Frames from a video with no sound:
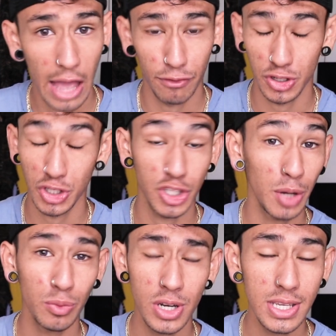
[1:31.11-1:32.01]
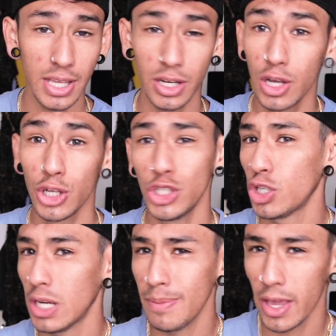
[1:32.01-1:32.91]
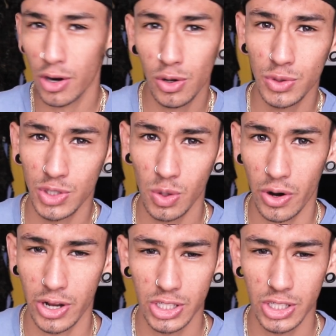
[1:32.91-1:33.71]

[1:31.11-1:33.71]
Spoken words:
and for some reason she couldn't make her own story.